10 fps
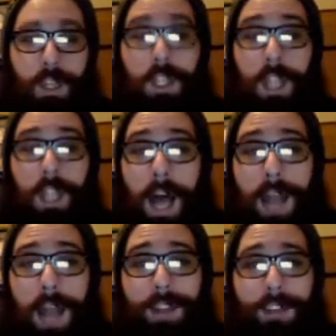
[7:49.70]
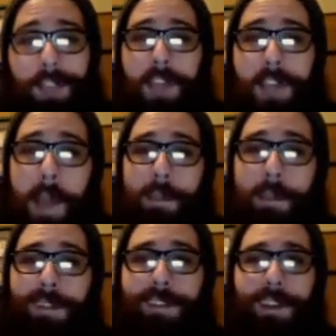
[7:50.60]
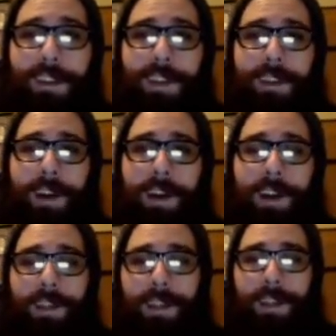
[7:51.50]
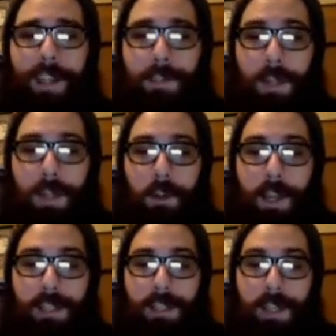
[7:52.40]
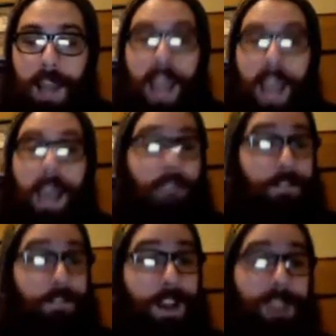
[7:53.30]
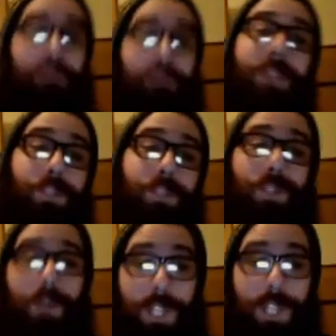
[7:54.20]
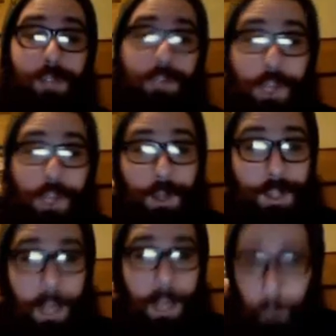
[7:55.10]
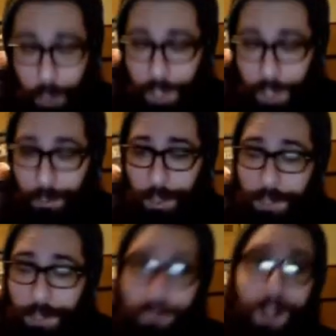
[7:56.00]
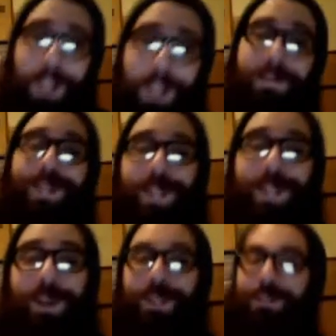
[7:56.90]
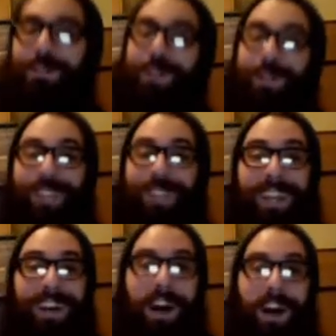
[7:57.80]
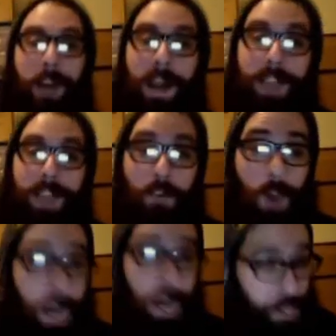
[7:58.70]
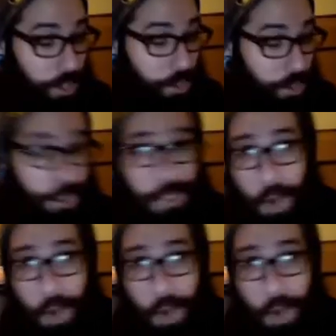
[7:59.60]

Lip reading: a lot that's happened, and it's been crazy. I fucking miss doing these reviews. I really, really fucking miss doing the reviews. I have watched so